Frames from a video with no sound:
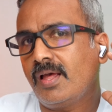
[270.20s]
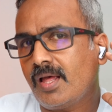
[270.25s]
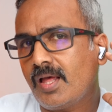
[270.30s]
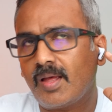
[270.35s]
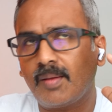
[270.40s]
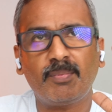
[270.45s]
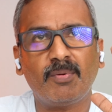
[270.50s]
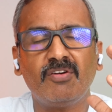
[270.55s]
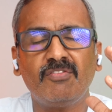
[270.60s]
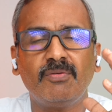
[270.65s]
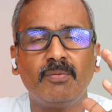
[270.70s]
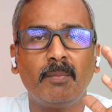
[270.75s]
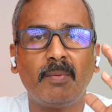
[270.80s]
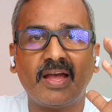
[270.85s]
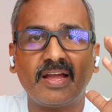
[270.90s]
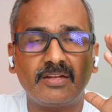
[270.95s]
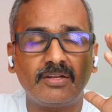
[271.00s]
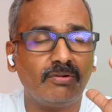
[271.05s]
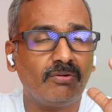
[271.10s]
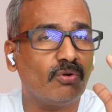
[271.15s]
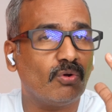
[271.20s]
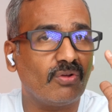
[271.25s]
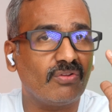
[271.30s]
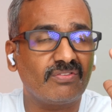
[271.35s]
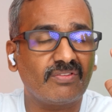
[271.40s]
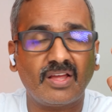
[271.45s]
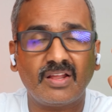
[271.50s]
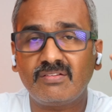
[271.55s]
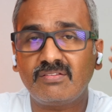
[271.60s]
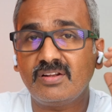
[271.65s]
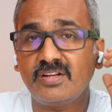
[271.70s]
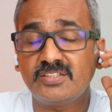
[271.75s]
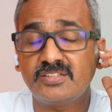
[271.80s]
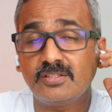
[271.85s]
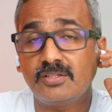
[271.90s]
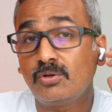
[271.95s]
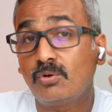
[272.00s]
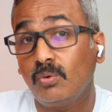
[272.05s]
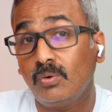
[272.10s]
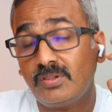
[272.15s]
apart from active noise
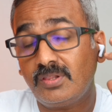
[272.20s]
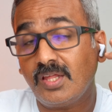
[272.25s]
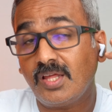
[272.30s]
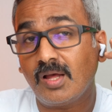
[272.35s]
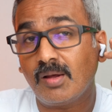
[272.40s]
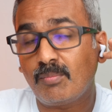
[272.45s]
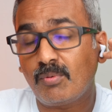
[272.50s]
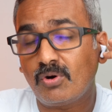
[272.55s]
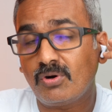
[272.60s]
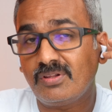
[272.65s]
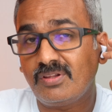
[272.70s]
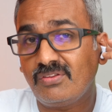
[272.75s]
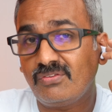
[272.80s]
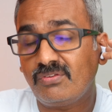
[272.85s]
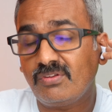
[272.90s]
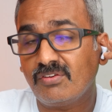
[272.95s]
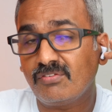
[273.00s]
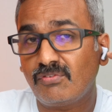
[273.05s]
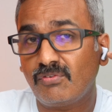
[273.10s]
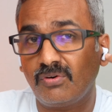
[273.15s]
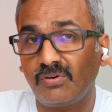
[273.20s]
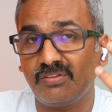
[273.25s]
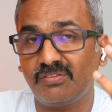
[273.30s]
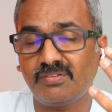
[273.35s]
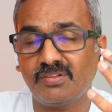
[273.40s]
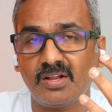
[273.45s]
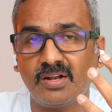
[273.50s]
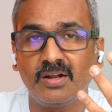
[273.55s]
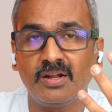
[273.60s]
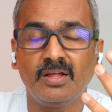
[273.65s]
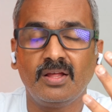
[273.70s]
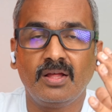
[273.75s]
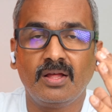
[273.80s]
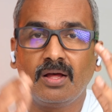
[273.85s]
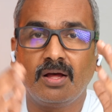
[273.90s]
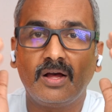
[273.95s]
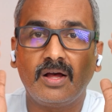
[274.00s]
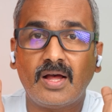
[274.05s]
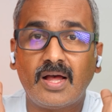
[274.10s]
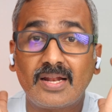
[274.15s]
cancellation the good thing about this earphone is that
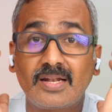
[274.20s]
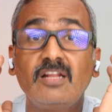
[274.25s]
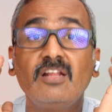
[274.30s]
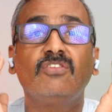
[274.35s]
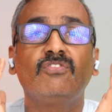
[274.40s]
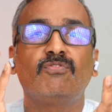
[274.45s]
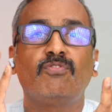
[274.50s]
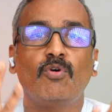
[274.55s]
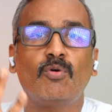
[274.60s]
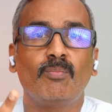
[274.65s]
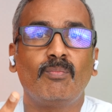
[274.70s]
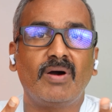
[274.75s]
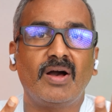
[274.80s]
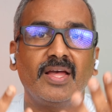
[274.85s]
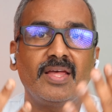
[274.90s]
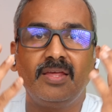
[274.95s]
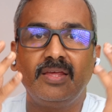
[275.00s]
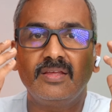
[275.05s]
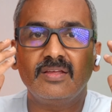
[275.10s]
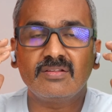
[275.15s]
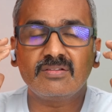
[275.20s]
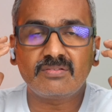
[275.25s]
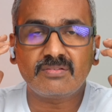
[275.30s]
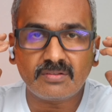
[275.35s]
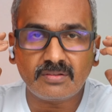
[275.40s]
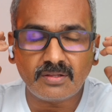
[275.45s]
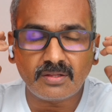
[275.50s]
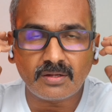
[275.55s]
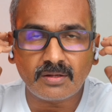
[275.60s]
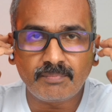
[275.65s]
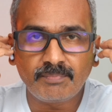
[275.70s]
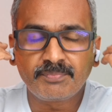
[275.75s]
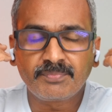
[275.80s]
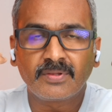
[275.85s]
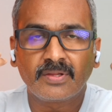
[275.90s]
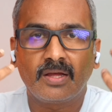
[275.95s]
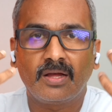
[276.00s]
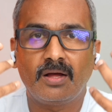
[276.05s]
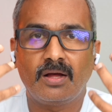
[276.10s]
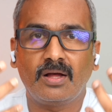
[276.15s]
uh, at least for my ears the
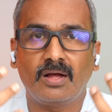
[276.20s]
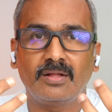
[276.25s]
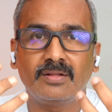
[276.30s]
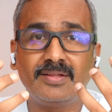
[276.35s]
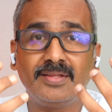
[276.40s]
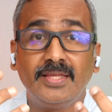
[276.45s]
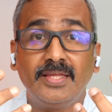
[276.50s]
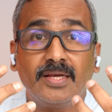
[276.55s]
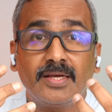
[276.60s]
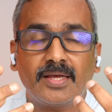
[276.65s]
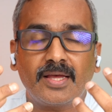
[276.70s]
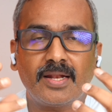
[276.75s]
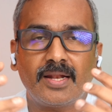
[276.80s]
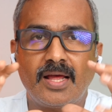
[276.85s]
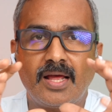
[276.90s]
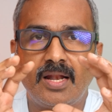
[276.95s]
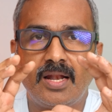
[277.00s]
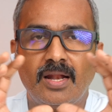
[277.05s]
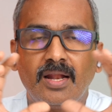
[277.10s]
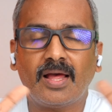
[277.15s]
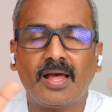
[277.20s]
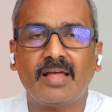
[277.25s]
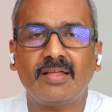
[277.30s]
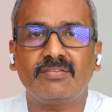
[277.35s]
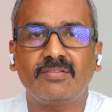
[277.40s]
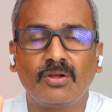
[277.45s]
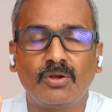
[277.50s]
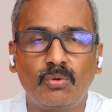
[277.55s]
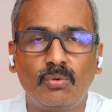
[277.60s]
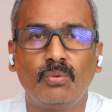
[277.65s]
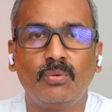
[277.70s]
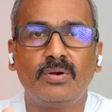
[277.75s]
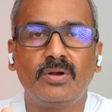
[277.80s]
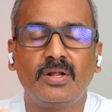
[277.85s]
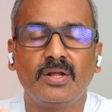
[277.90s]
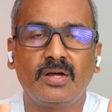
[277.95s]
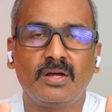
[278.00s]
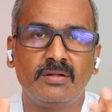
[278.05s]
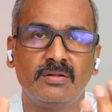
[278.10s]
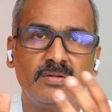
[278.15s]
uh, the ear canal has a
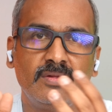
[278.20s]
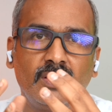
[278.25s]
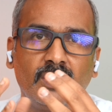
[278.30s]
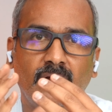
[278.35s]
good uh,